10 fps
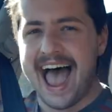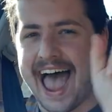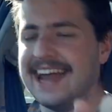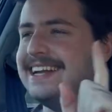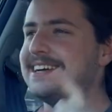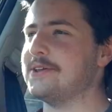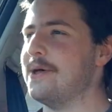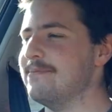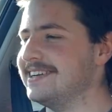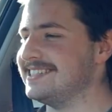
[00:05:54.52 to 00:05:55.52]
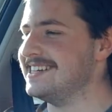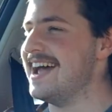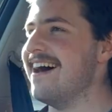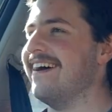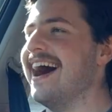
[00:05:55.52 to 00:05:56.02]
80 kilometers an
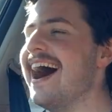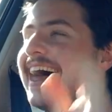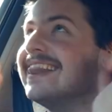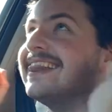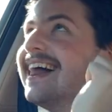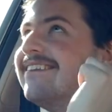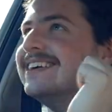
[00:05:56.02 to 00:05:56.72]
hour. I love